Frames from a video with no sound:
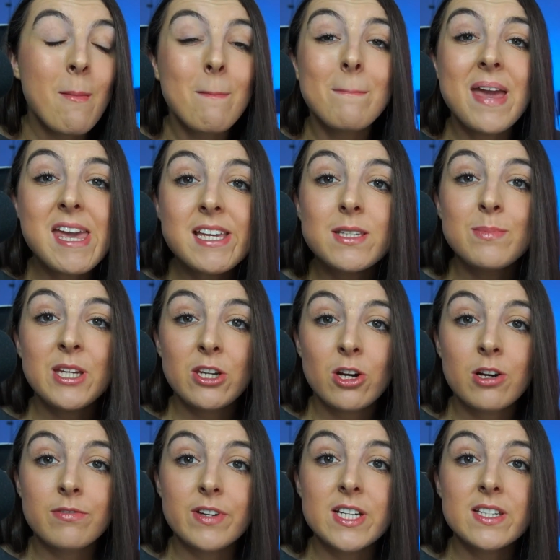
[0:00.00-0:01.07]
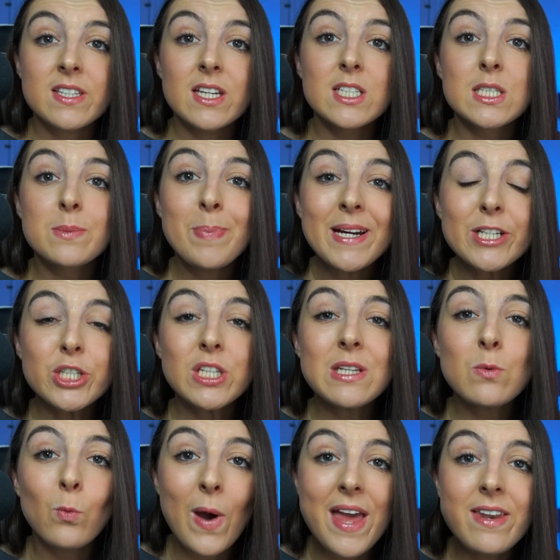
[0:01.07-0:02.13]
makes me nervous,
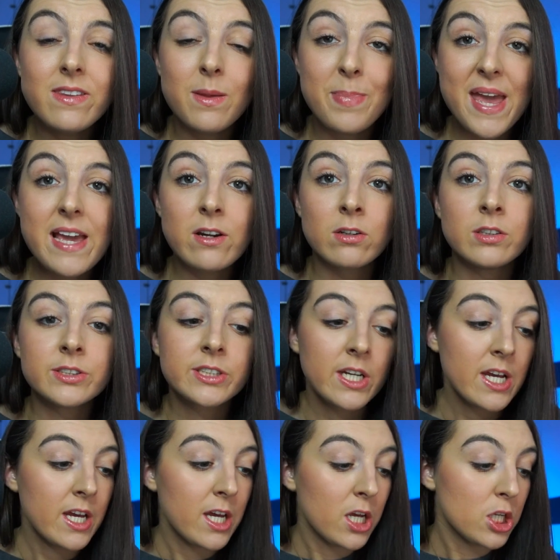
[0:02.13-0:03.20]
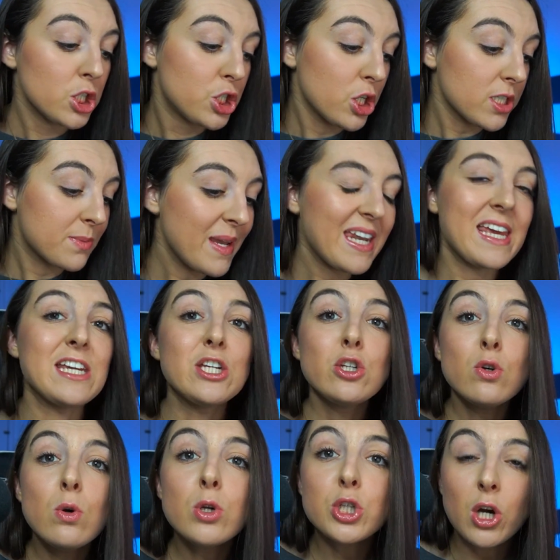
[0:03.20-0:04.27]
especially when the Bengals just made a
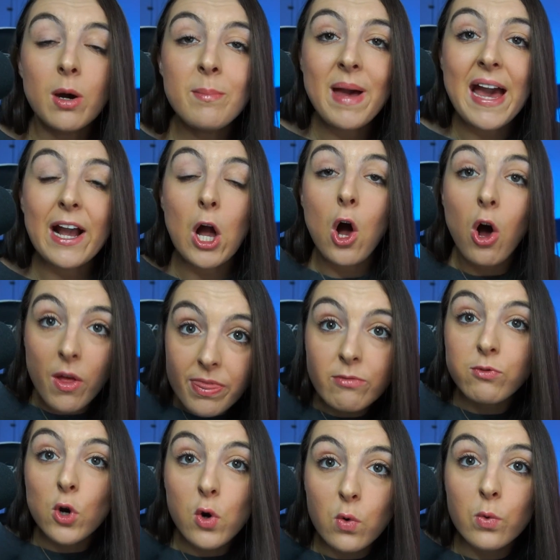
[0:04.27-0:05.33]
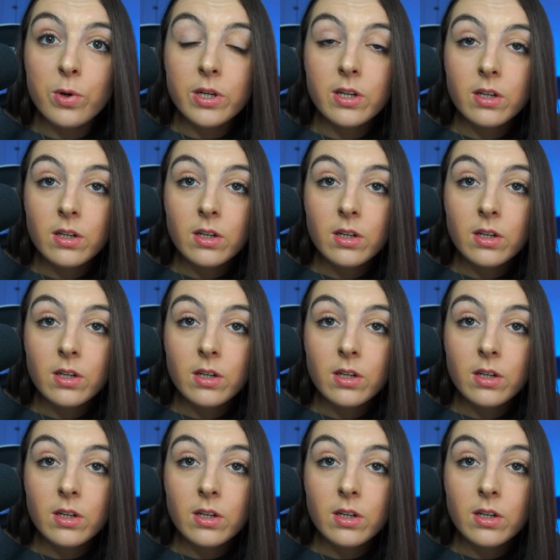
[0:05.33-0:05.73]
huge comeback on the road